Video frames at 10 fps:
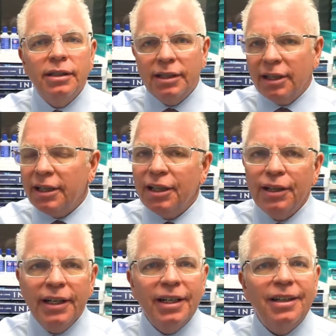Click the
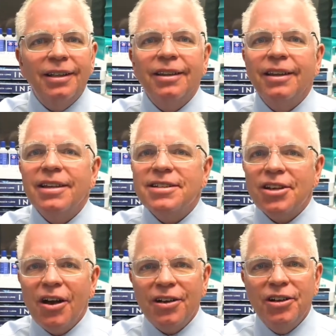link. Let's
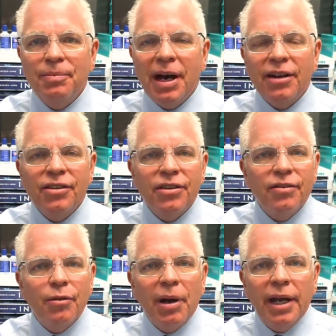talk to you about it and see
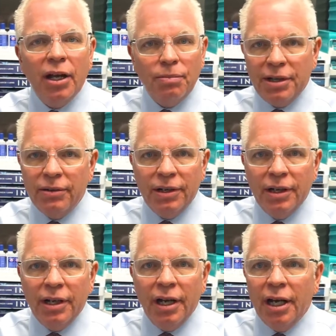if it might help you.
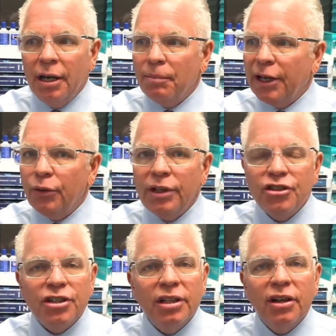By doing
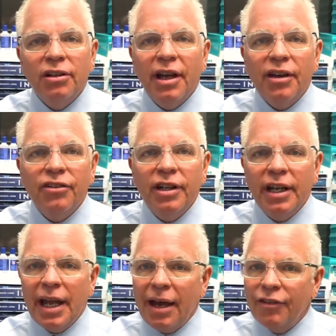just a little testing
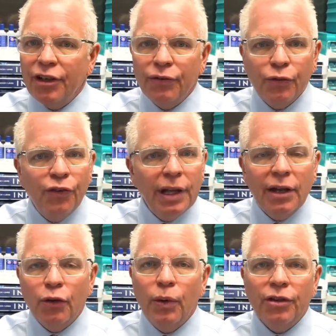and having you fill
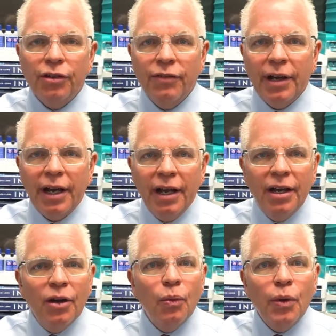out a quick survey,
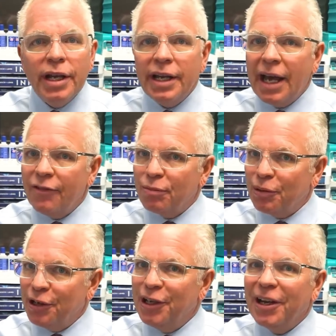we can have a
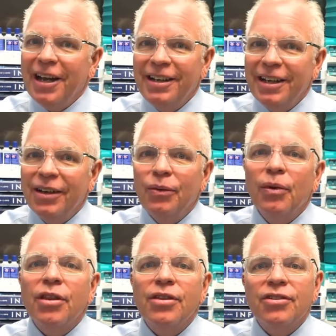pretty good idea
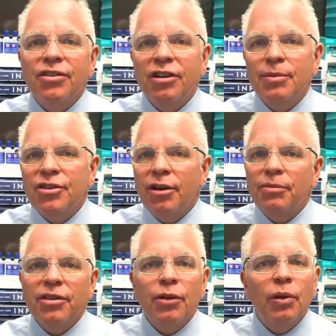whether this is going to be
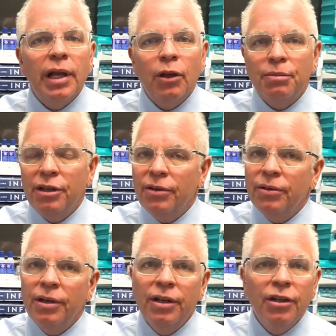something that will help you.